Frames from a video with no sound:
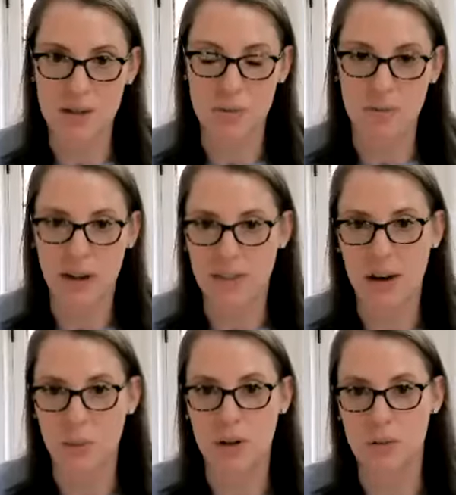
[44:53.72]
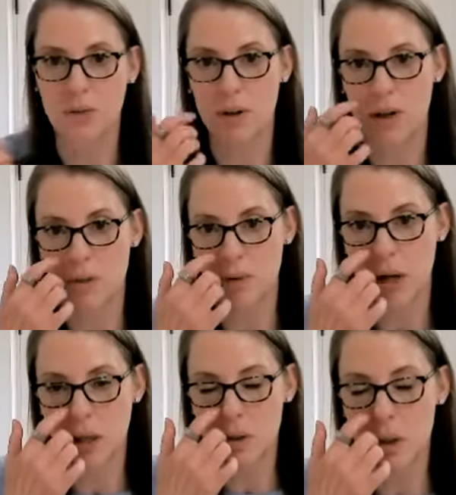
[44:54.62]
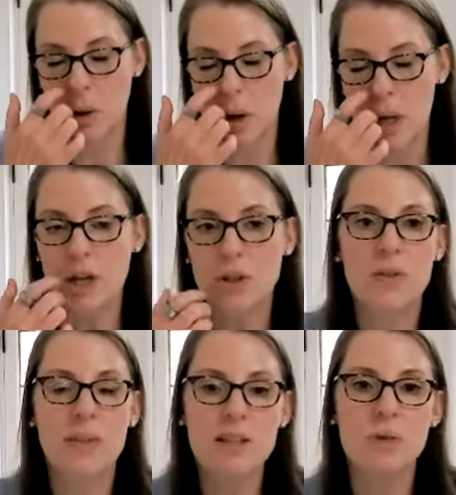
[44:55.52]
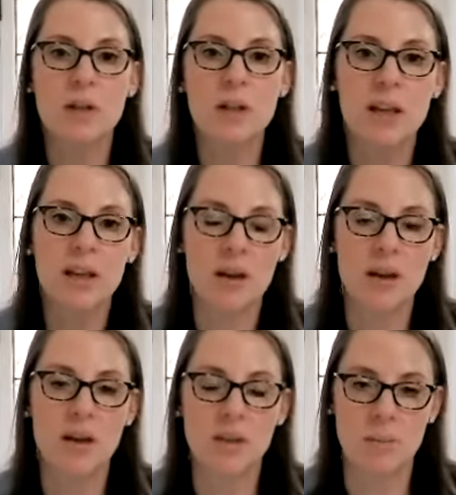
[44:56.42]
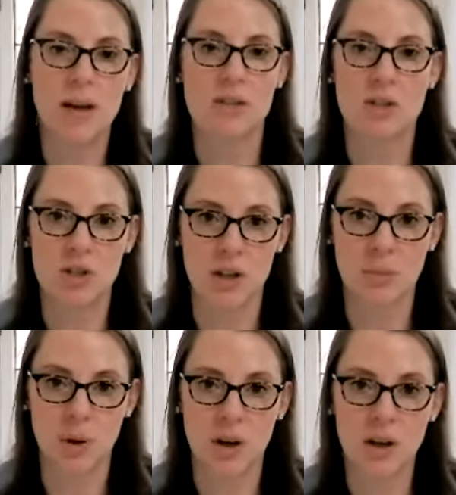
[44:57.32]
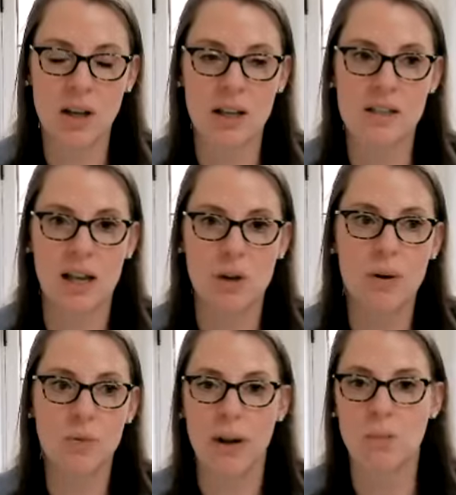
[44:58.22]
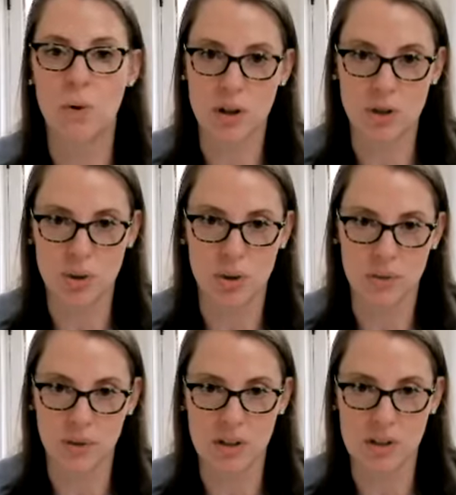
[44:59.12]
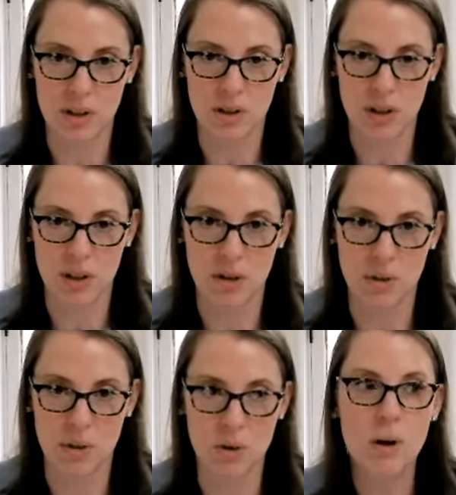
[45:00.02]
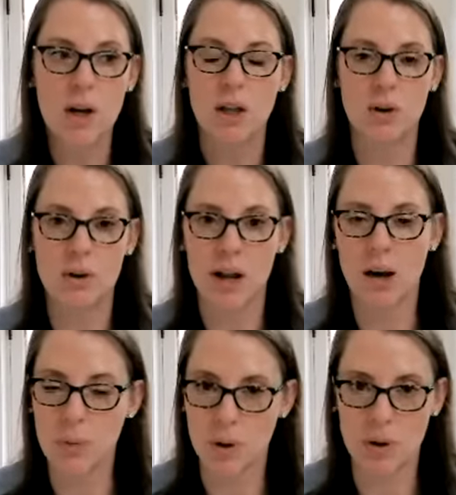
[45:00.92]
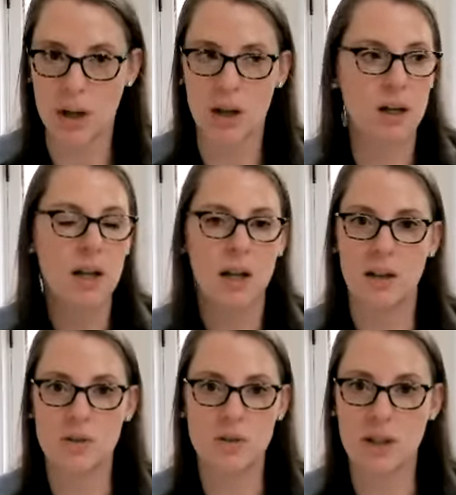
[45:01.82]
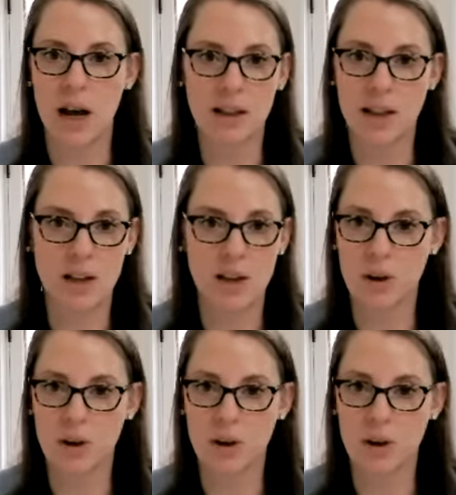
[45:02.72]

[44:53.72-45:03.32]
reflect that, we don't feel good, right? So that's really the message in the book, is that you have way more control over this than you think you do. You're not broken. It's not like you're